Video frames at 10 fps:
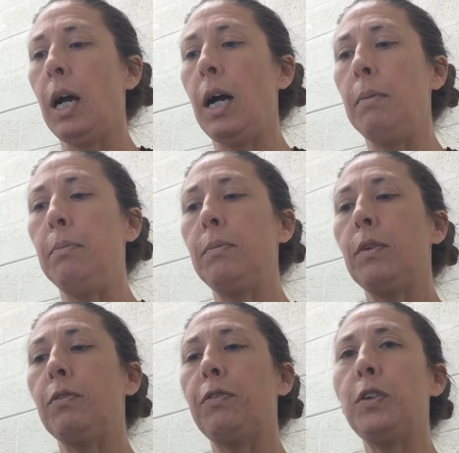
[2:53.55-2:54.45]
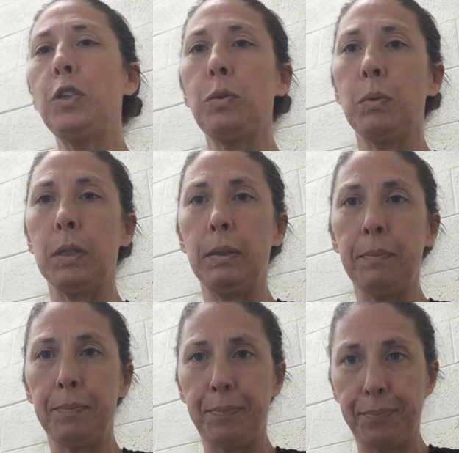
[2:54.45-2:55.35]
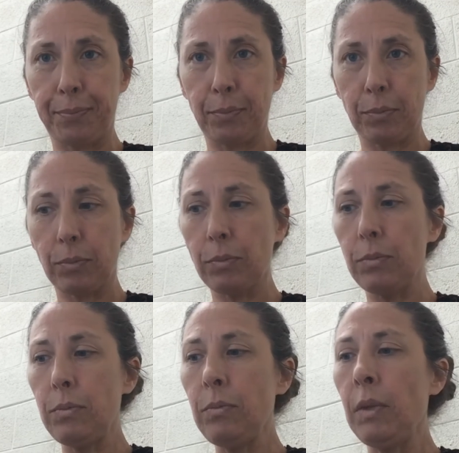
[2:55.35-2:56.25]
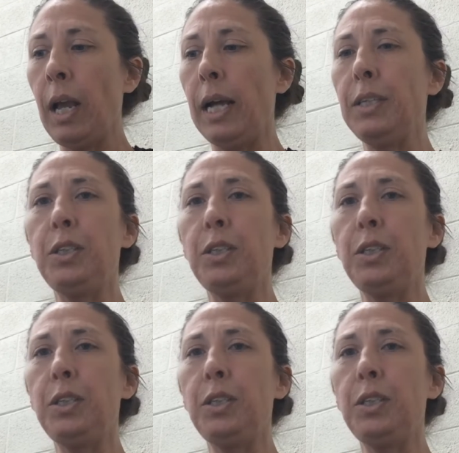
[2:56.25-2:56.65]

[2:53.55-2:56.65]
The first one has